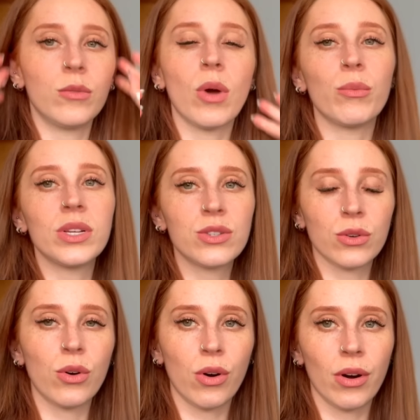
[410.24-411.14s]
When we
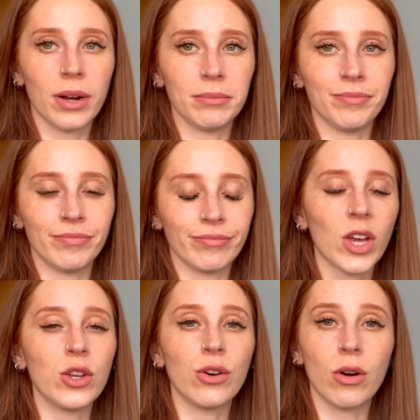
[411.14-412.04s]
saw um,
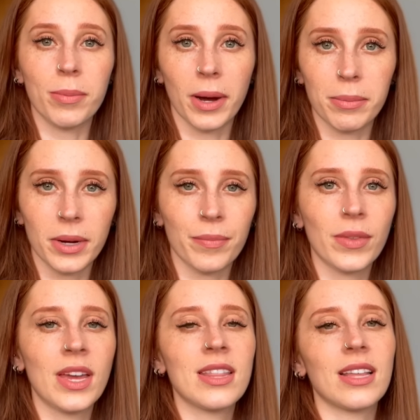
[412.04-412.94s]
Europapa,
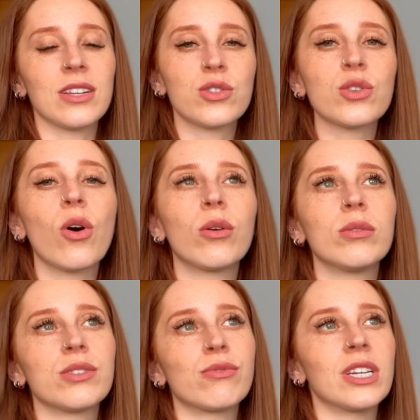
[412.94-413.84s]
that song
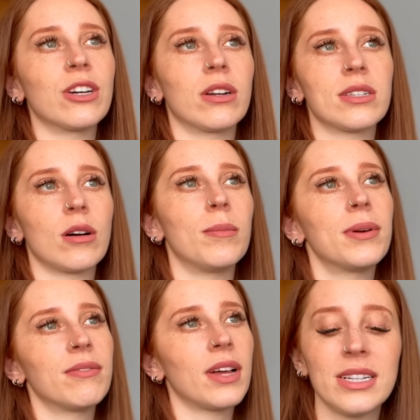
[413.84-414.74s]
was a really good example
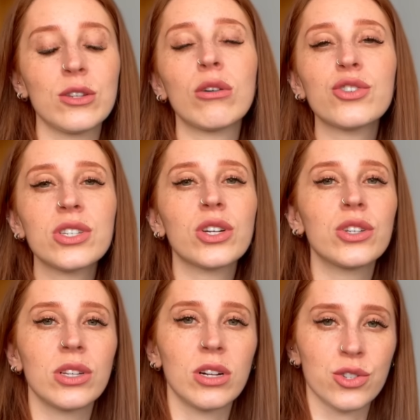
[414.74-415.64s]
of that. It's not just a
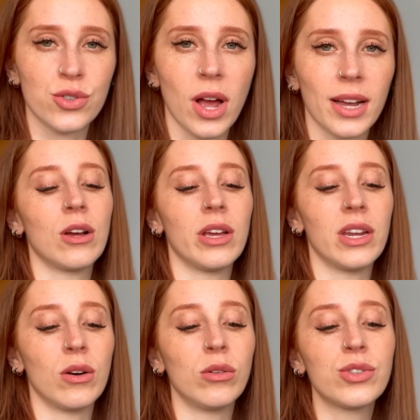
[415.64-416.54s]
good dance track,
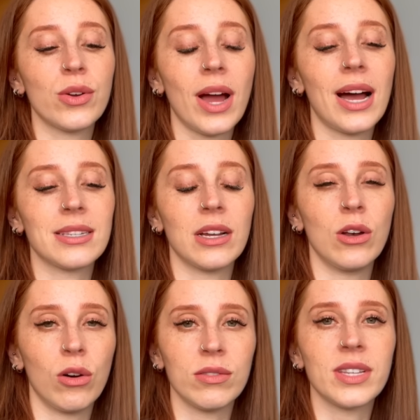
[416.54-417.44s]
it also has a
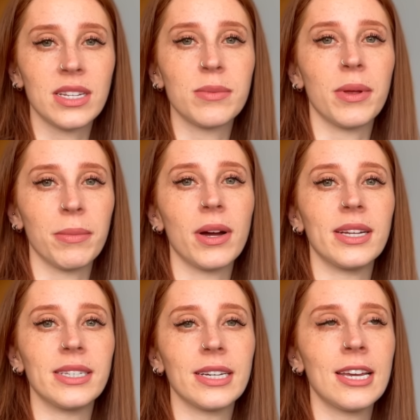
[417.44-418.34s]
lot of sentiment
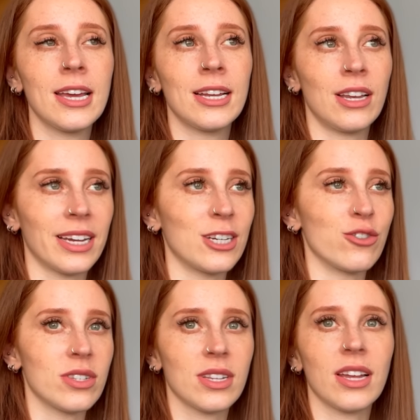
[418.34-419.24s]
behind it, like I
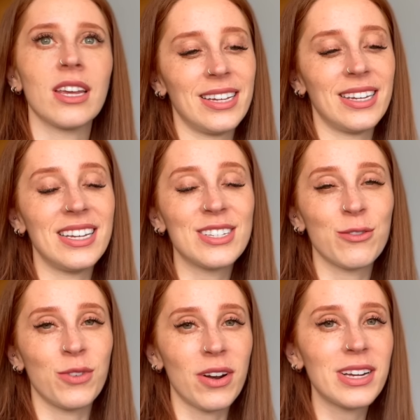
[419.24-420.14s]
just said. He's a
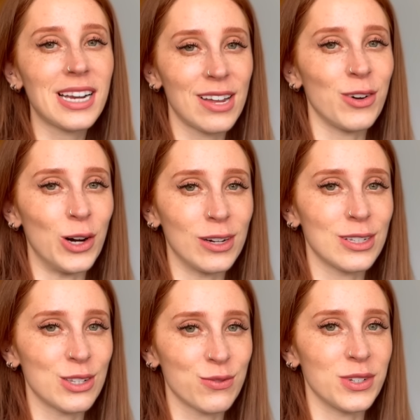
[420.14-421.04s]
very clever
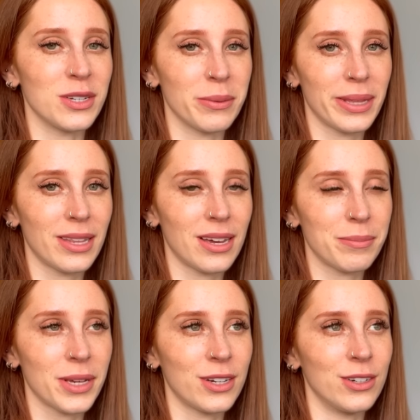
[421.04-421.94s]
artist for doing that
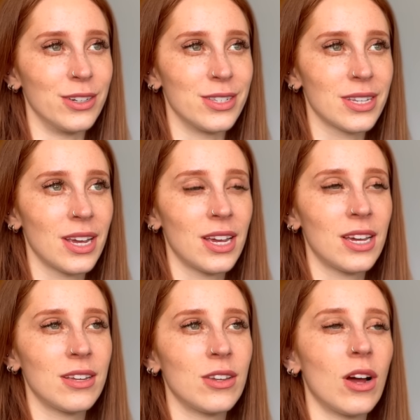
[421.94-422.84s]
because
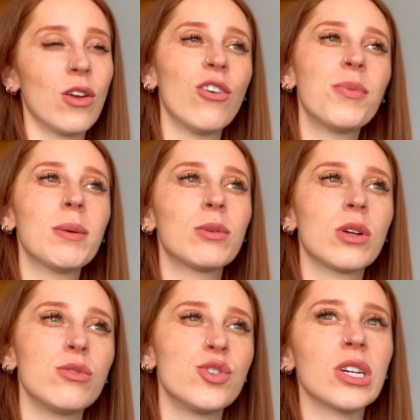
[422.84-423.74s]
a lot of people
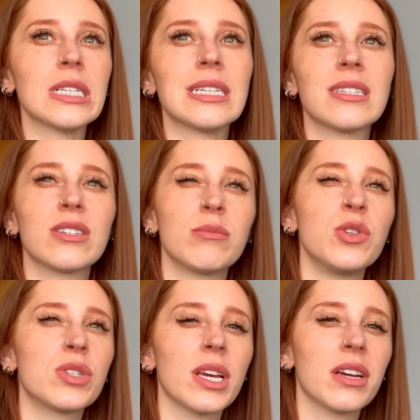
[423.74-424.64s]
don't just listen to
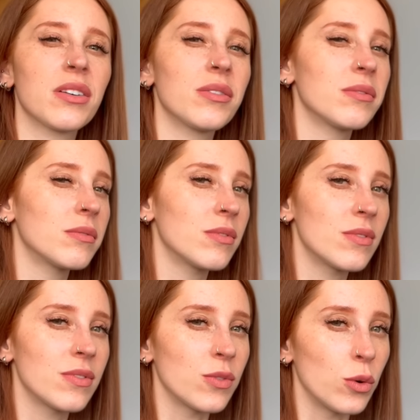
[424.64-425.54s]
music
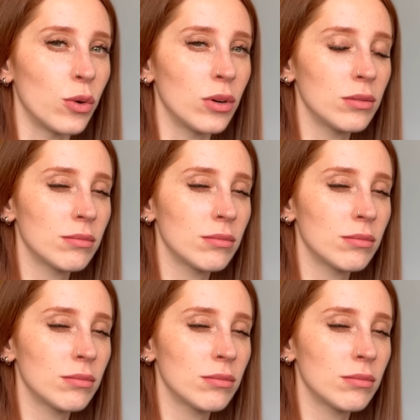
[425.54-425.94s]
for